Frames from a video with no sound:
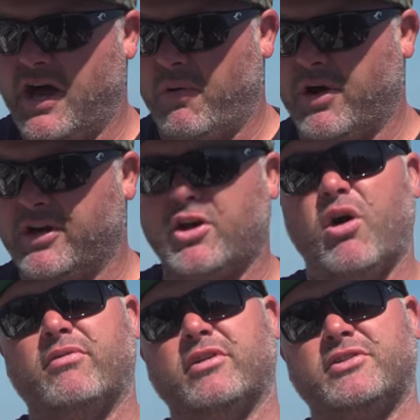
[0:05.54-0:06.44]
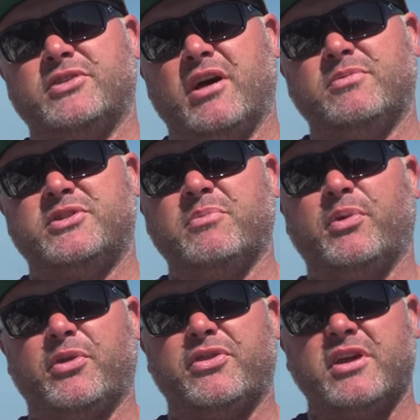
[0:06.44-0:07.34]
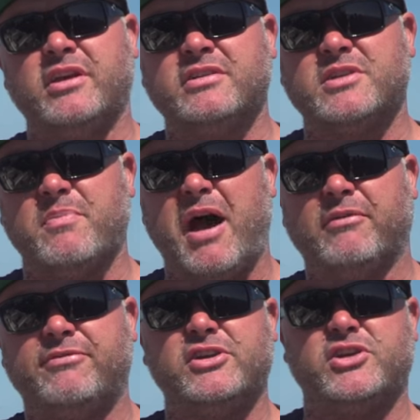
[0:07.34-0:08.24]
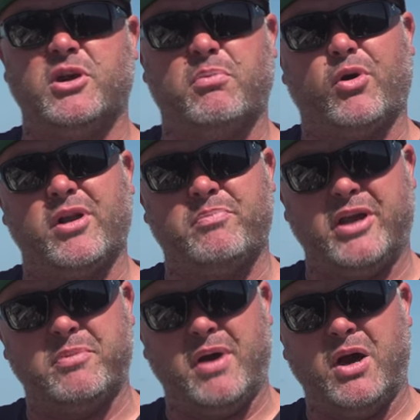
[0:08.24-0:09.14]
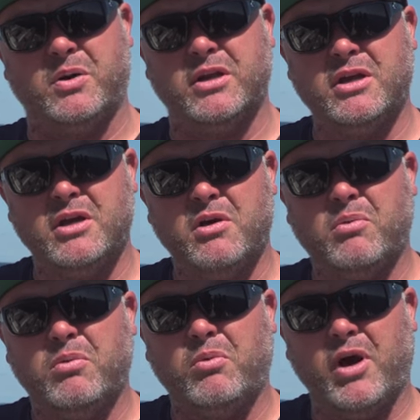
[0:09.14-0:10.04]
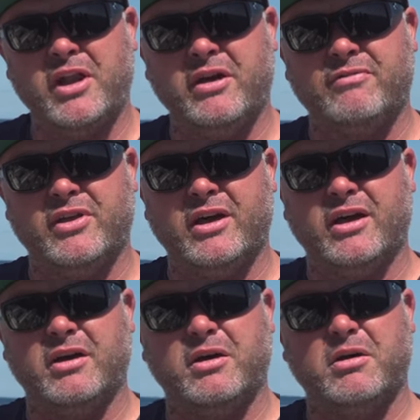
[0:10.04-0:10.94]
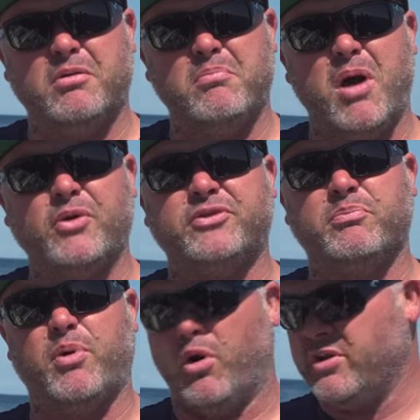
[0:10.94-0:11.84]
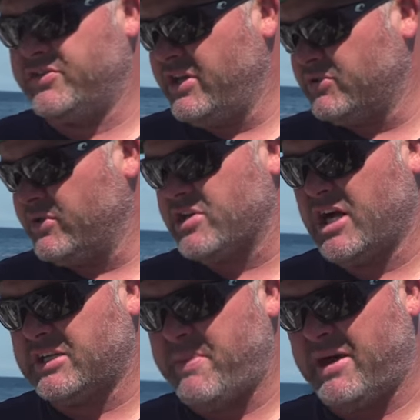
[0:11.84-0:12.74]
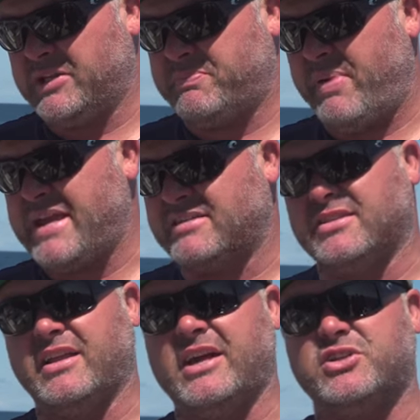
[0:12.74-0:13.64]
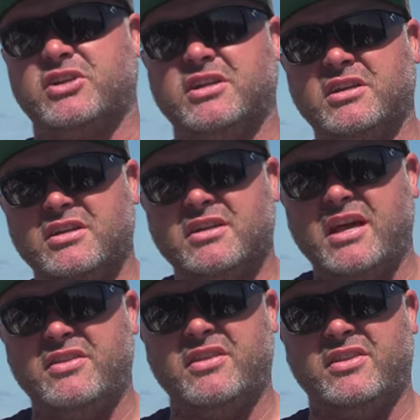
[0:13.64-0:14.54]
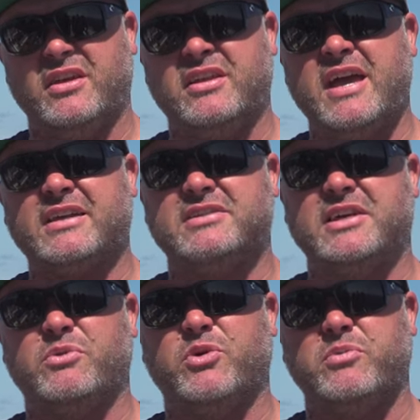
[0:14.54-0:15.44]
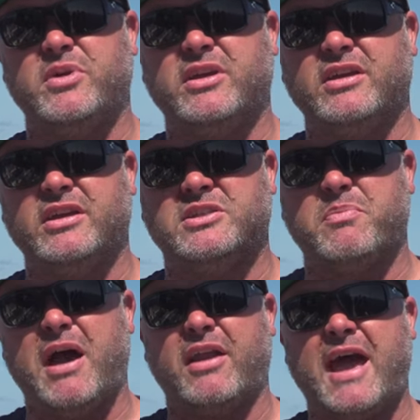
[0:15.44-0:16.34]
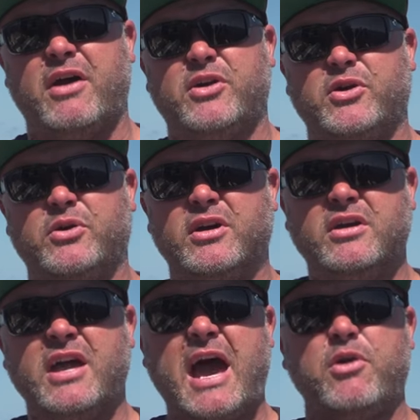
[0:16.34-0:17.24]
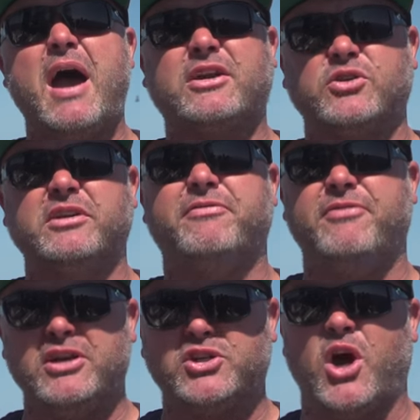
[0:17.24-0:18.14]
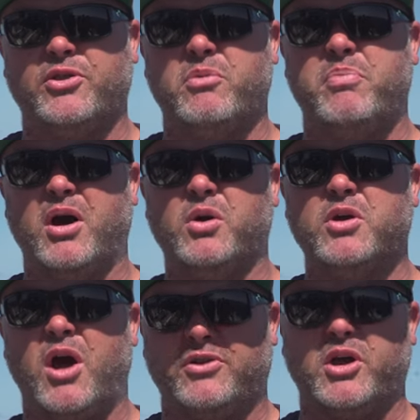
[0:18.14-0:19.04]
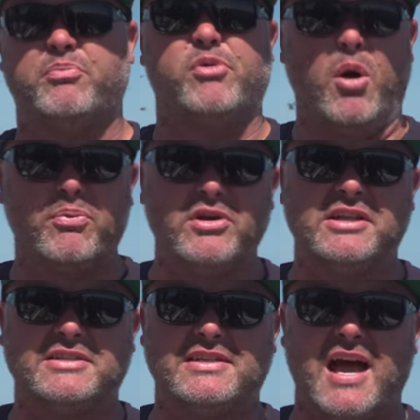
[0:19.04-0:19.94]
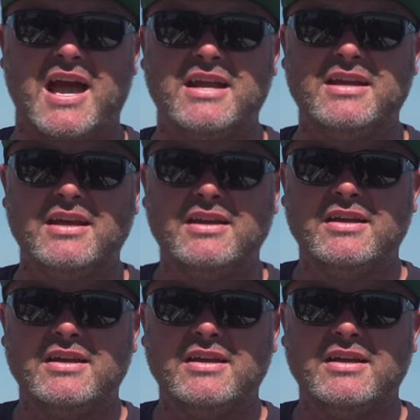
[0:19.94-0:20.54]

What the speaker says: I wanted to go over some simple things about fishing aboard a big boat. One of the most important things we talked about is bait selection, and then the next thing would be is about how to actually fish on the boat on the appropriate side,